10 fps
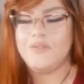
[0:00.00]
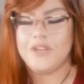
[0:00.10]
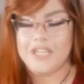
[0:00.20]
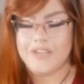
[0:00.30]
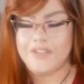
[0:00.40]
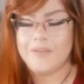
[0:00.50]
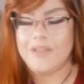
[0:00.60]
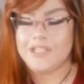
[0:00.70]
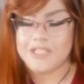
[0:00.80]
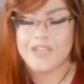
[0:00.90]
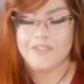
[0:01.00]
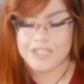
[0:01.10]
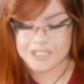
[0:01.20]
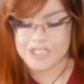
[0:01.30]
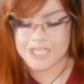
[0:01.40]
forgive them and give
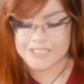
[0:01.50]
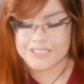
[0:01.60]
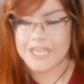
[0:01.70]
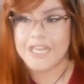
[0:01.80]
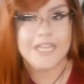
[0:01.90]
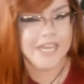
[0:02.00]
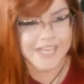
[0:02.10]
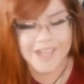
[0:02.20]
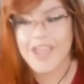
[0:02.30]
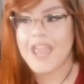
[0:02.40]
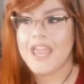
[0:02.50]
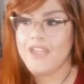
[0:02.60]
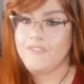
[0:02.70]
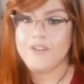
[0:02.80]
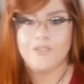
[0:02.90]
it a chance.
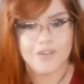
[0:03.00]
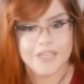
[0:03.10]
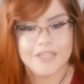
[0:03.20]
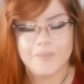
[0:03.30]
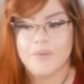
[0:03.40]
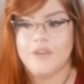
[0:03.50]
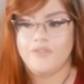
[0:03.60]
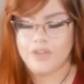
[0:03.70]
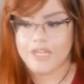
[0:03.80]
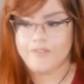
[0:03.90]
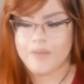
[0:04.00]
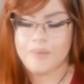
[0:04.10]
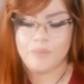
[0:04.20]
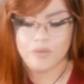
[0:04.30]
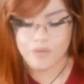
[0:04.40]
If you don't want them, forgive them
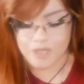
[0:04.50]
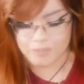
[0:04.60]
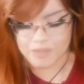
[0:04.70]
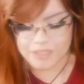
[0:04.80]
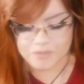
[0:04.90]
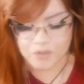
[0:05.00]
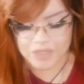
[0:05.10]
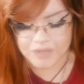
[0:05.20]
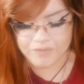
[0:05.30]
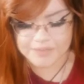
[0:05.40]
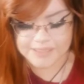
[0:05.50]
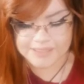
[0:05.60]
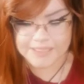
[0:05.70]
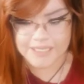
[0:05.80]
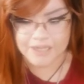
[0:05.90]
and move on, because forgiveness
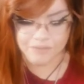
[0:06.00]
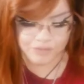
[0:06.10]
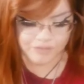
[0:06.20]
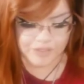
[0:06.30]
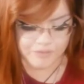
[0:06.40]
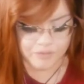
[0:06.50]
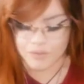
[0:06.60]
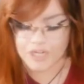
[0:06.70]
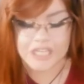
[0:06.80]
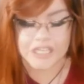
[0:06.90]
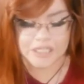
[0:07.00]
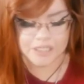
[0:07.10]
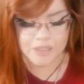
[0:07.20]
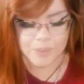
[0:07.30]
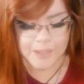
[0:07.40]
is needed for
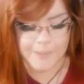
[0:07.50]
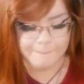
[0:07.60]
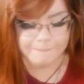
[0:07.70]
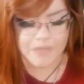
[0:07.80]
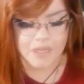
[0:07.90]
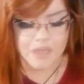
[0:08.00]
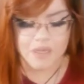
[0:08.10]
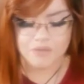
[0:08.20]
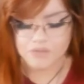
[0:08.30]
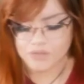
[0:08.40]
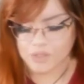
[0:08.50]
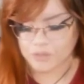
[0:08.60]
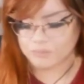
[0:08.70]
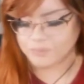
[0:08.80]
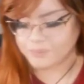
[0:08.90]
healing, okay? So